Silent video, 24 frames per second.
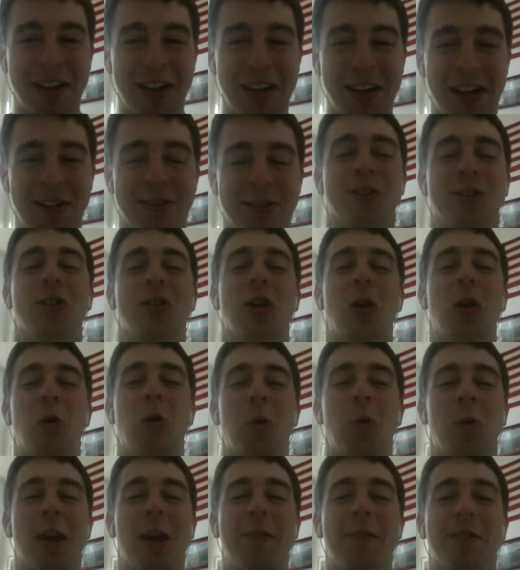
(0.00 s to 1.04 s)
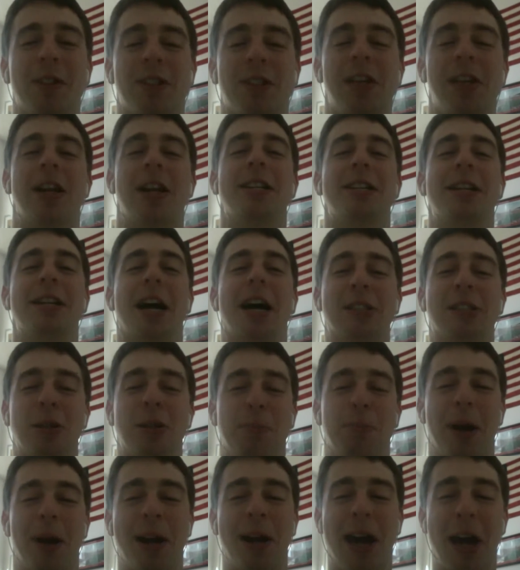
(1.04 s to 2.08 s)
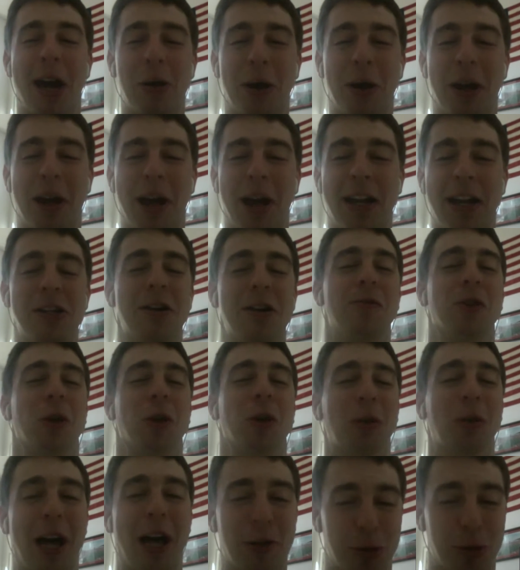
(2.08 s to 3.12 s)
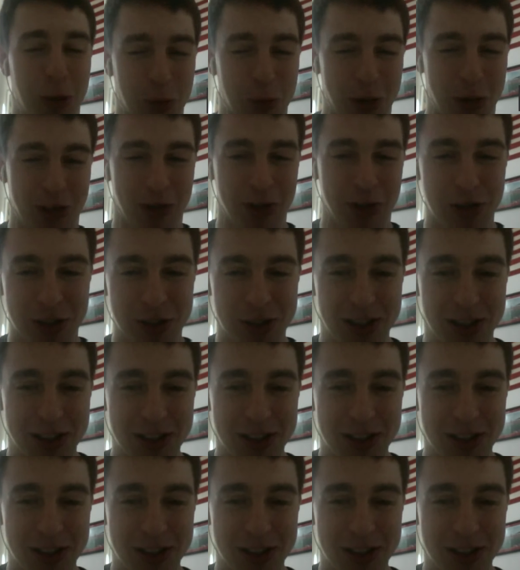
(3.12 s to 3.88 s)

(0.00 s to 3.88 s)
and so they've decided not to pay out any of their lottery winners.